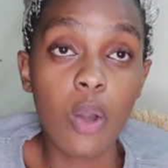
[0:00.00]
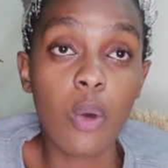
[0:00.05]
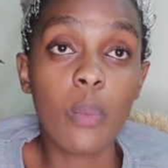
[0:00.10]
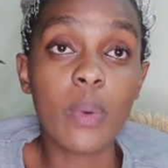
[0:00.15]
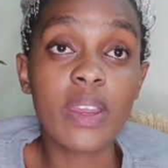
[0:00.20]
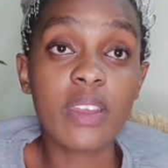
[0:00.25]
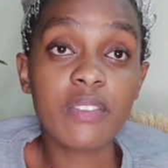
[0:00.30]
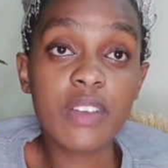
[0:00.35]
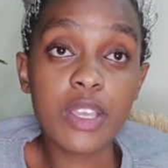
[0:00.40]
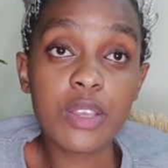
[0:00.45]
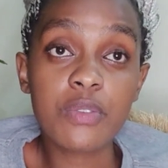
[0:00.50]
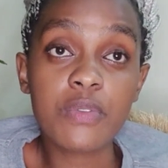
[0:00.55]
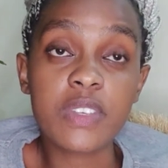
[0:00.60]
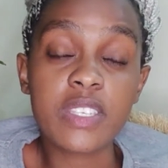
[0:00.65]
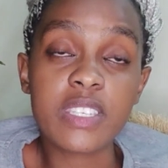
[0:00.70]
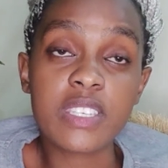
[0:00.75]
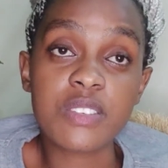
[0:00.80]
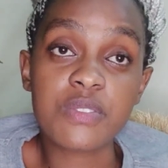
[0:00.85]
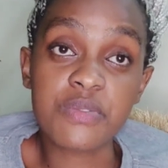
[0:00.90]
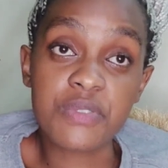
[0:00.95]
Whenever you
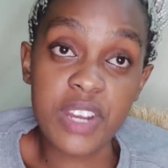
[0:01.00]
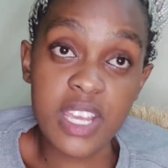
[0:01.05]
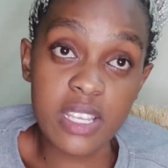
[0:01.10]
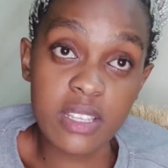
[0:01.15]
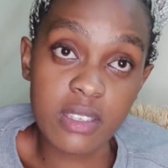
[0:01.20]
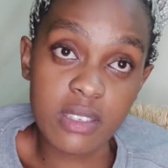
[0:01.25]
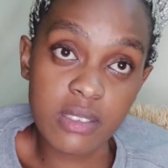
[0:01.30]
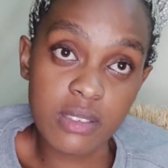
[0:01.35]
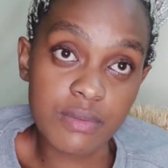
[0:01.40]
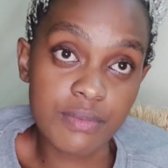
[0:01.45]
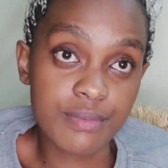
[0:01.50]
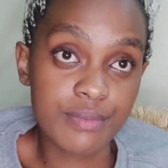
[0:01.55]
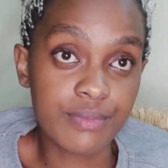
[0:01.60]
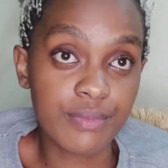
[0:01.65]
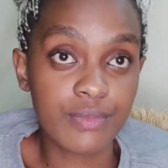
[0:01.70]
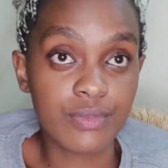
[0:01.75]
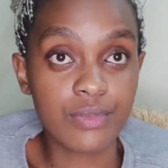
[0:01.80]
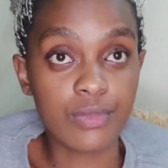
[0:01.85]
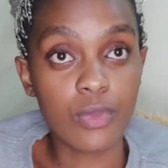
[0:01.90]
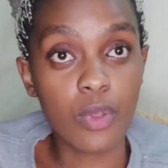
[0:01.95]
visit friends
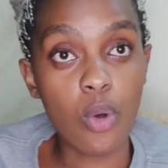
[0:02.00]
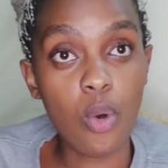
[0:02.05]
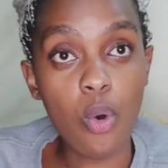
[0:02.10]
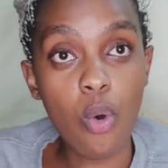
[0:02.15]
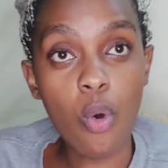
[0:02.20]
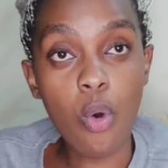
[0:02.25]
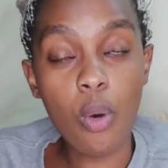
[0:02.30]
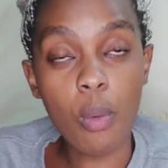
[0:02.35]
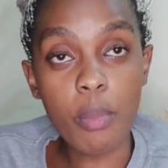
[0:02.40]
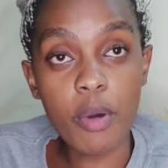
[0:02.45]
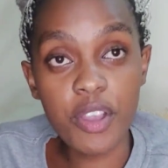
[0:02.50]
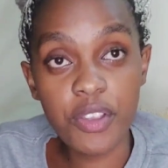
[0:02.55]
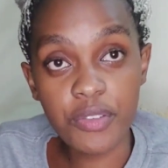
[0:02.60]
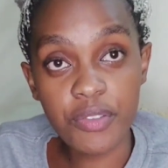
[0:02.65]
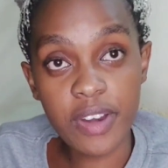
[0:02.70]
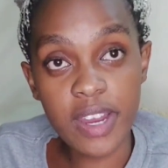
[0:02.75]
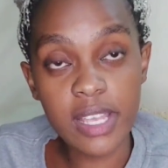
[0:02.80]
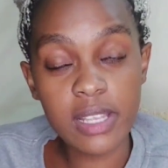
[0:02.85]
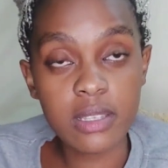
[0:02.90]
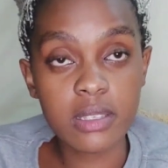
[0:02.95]
or
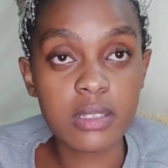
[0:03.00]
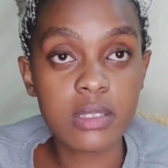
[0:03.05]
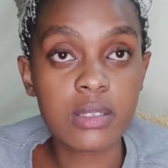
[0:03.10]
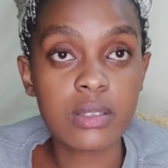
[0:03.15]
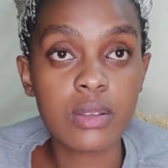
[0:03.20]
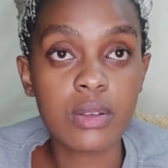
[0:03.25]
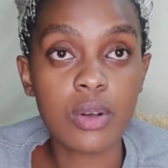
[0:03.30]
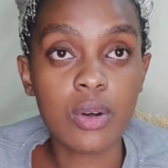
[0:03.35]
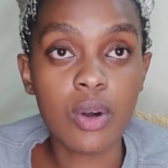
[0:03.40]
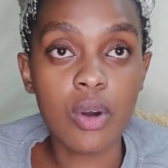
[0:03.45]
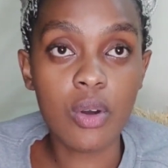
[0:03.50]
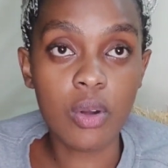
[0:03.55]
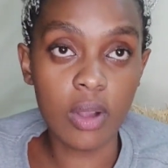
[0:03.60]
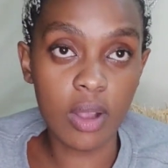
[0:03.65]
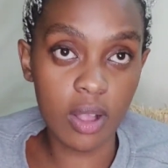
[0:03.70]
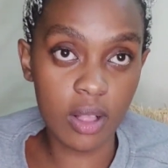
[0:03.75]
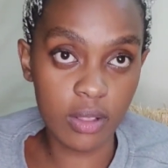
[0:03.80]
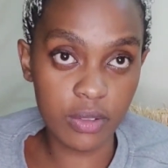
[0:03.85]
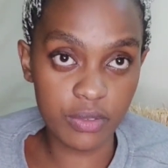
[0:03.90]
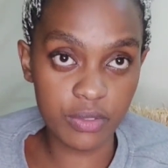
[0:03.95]
boyfriends or
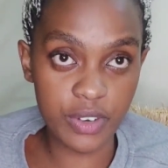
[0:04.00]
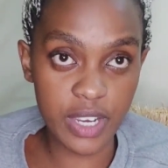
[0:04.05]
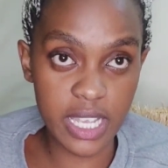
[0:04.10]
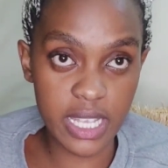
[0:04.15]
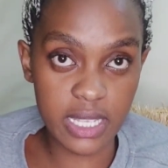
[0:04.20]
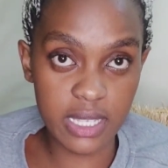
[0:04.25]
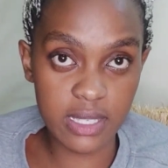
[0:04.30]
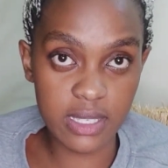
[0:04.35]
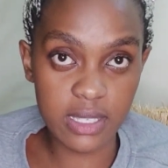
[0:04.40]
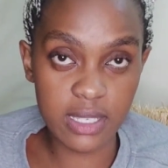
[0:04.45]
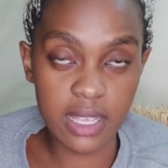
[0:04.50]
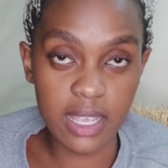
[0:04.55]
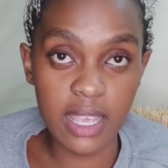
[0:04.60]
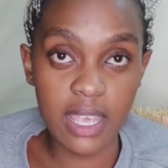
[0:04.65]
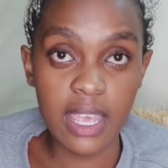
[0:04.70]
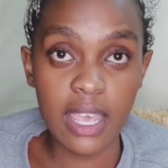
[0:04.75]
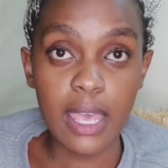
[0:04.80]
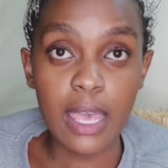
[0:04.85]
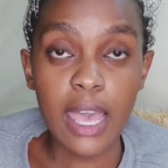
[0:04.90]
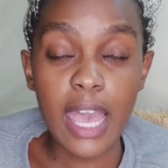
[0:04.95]
girlfriends
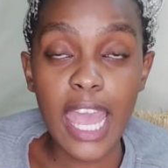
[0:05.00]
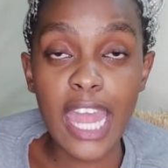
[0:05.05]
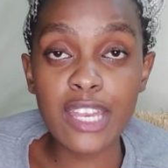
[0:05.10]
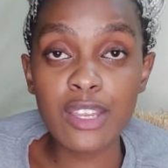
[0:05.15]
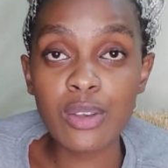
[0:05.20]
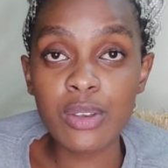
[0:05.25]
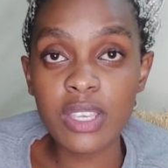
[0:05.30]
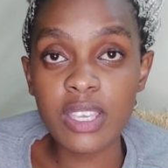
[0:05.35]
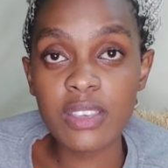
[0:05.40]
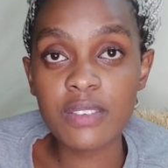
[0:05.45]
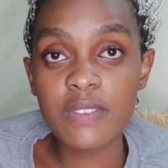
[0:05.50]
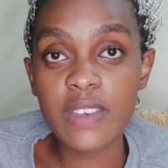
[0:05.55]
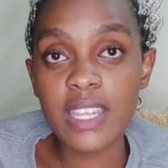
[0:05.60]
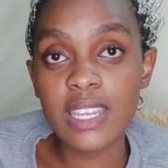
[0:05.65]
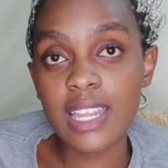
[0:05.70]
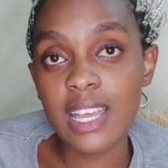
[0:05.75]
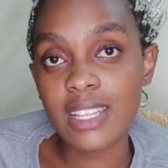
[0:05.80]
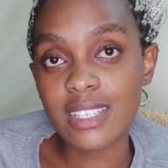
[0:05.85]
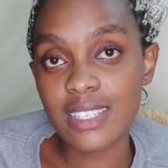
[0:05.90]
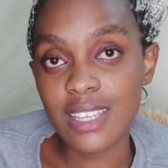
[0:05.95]
and you're
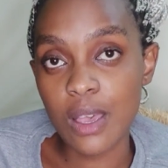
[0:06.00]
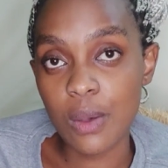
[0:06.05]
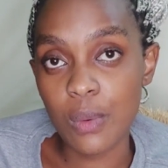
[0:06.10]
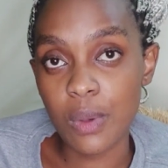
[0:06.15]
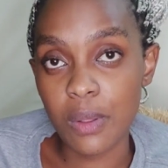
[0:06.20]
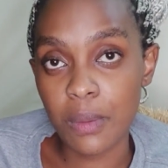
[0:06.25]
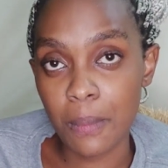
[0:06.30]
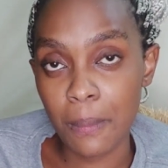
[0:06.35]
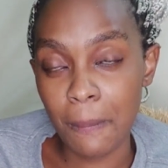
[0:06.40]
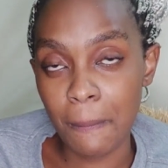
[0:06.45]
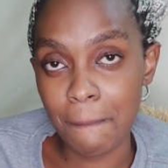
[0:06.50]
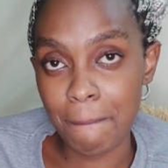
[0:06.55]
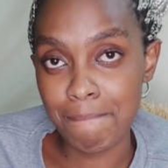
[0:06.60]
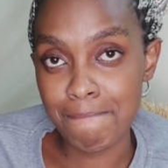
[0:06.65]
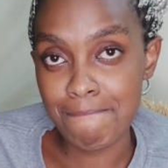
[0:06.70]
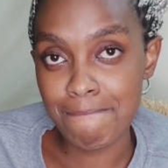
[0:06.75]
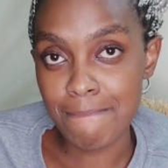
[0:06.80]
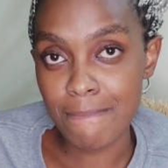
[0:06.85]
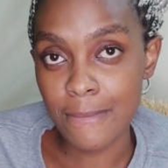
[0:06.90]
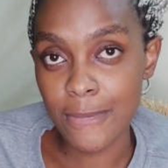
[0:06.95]
given a towel
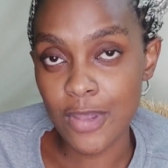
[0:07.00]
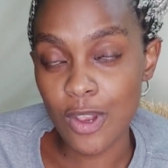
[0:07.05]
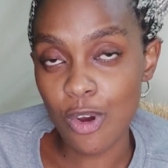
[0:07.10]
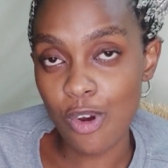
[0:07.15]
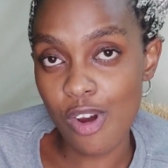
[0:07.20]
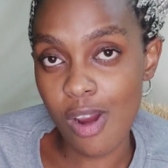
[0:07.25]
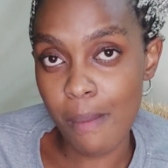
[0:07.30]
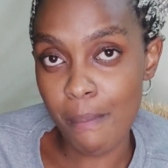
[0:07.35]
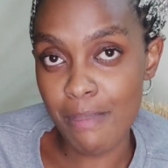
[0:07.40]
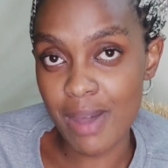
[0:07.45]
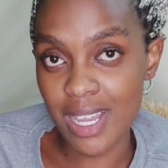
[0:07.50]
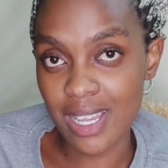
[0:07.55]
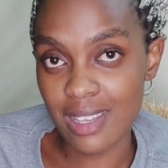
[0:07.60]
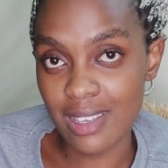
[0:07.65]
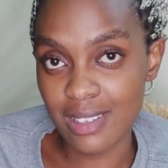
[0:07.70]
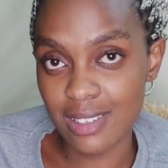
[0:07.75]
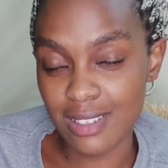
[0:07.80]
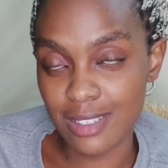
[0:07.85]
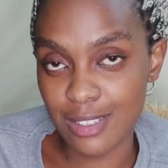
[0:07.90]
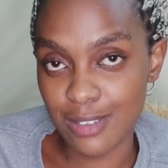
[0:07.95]
or a
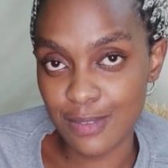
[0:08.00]
bucket,